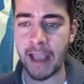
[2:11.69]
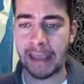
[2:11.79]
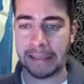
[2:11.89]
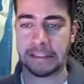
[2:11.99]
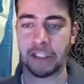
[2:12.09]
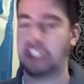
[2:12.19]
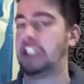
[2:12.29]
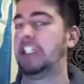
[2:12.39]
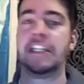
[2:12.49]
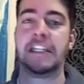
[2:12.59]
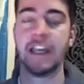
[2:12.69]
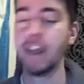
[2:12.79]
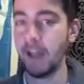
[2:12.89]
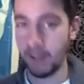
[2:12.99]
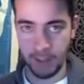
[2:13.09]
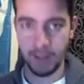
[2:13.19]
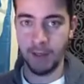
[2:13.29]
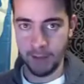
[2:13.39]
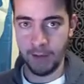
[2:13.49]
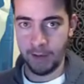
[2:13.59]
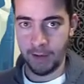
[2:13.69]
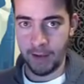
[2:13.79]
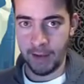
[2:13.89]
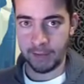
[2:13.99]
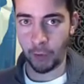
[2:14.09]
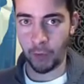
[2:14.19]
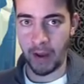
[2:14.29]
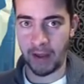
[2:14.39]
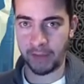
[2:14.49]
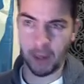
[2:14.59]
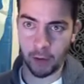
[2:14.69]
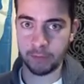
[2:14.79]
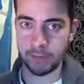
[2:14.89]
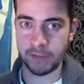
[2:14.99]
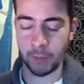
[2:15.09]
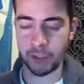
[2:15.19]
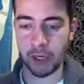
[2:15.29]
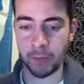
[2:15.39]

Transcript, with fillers: X C. So uh, I think I'll stick with Shadow